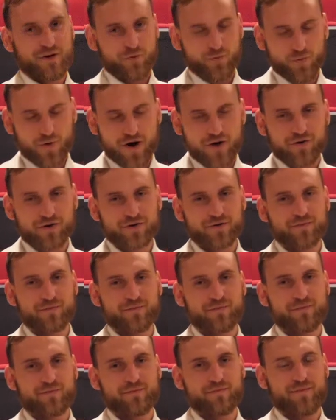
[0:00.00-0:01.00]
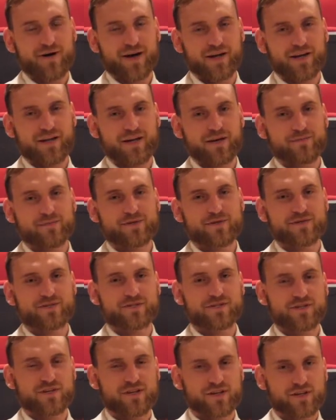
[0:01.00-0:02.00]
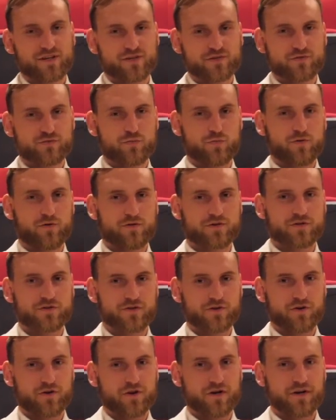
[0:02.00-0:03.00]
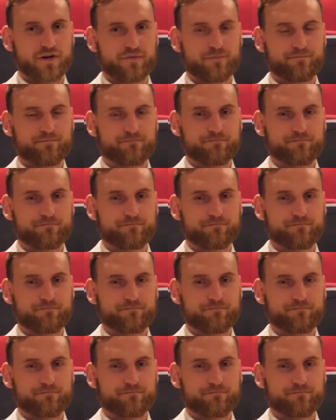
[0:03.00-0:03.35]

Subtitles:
Welcome. My name is Nicholas Warren Sturry.